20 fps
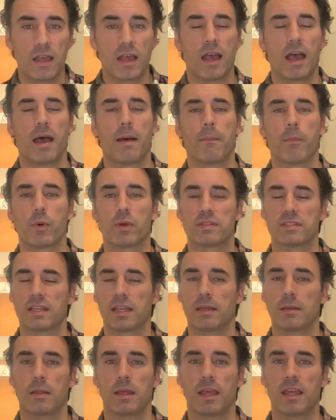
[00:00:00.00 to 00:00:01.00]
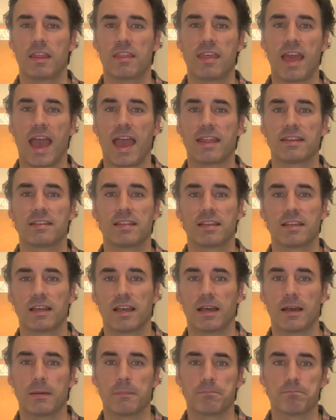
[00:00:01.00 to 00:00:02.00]
Was it that
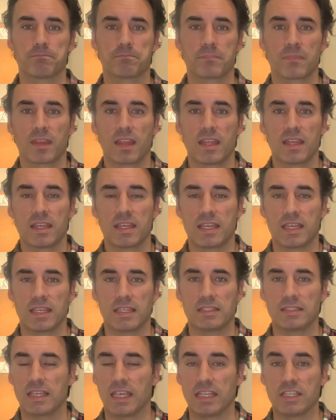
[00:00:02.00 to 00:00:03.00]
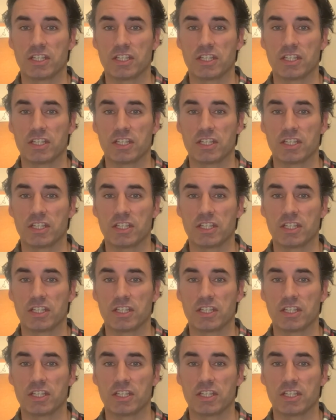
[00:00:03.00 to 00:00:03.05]
he